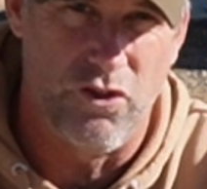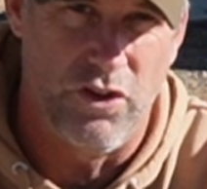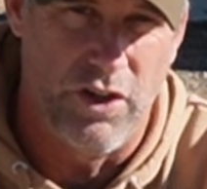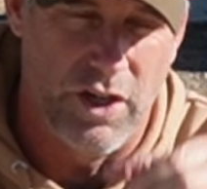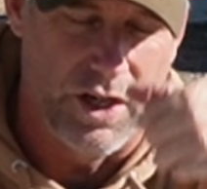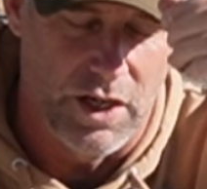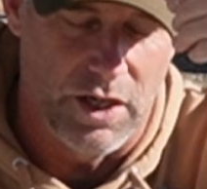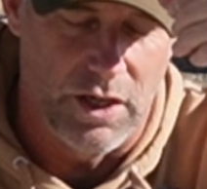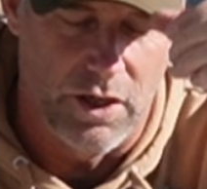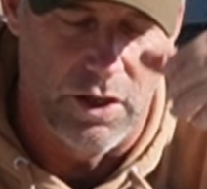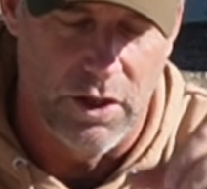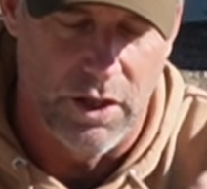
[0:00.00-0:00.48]

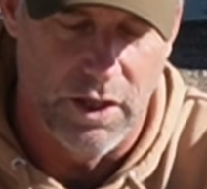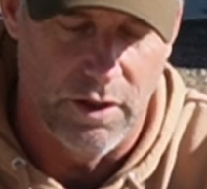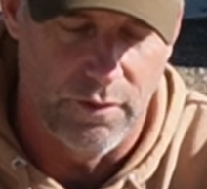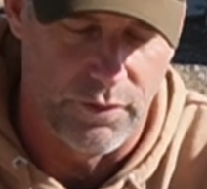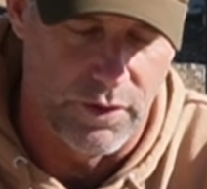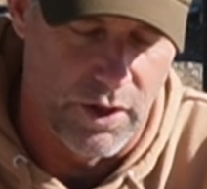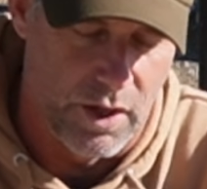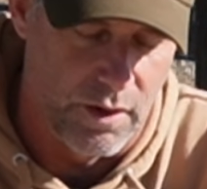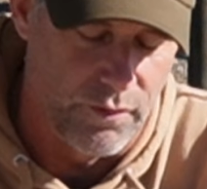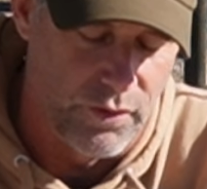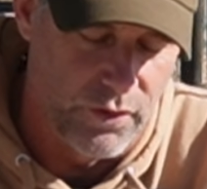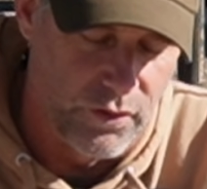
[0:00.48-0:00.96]
then it'll
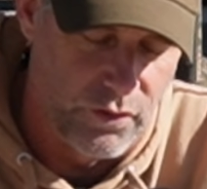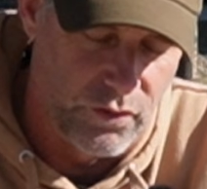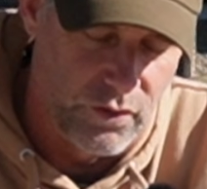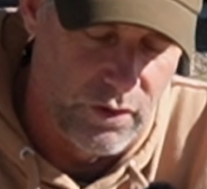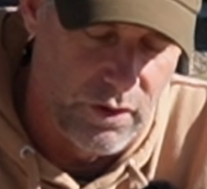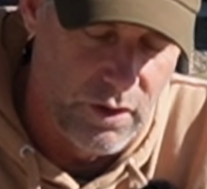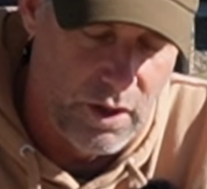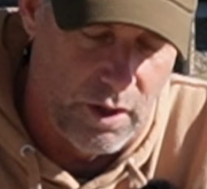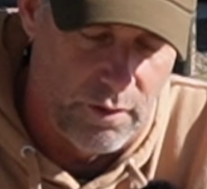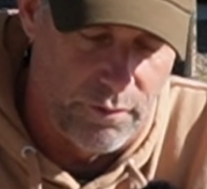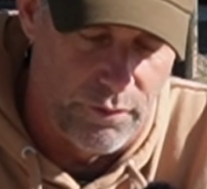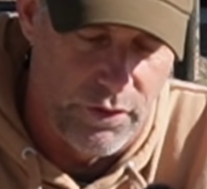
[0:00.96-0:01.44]
lift off
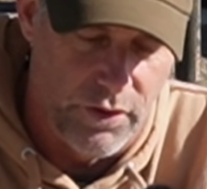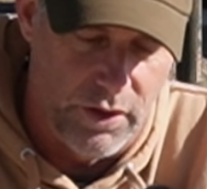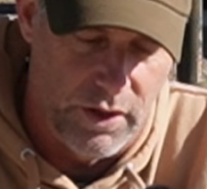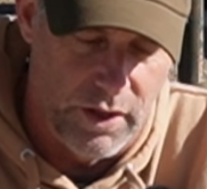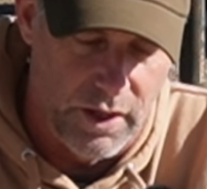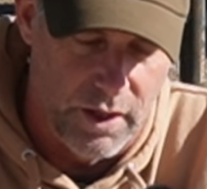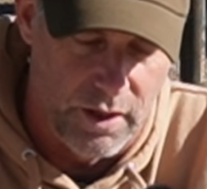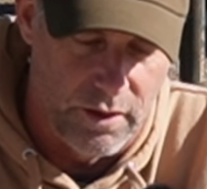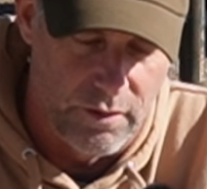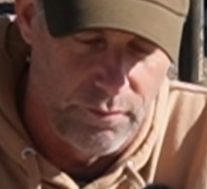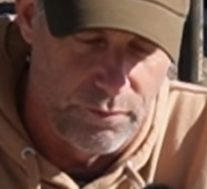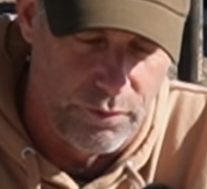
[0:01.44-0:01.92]

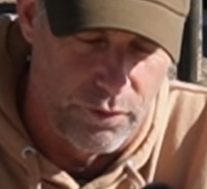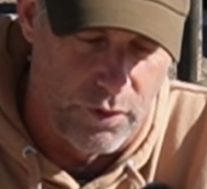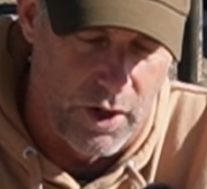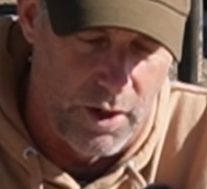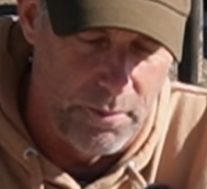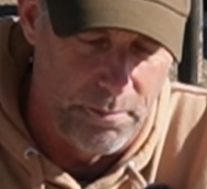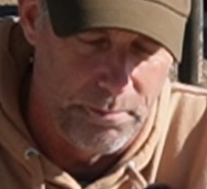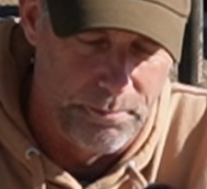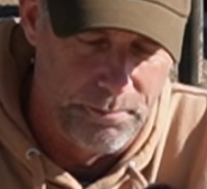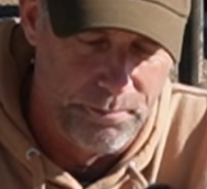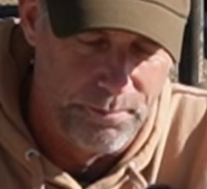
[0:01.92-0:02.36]
the frame.